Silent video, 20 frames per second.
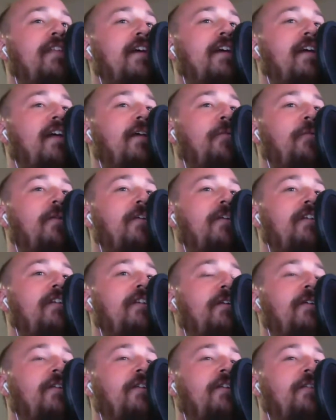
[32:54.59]
They kind of wanted to
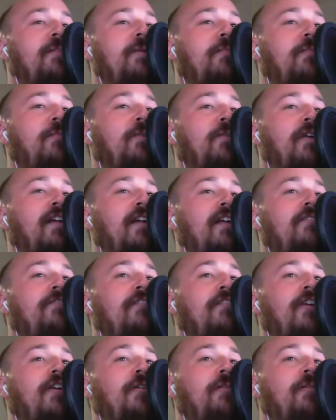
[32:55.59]
know a little bit more
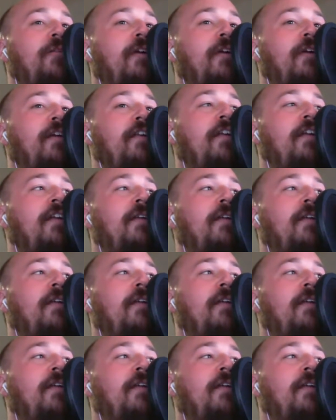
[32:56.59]
info, but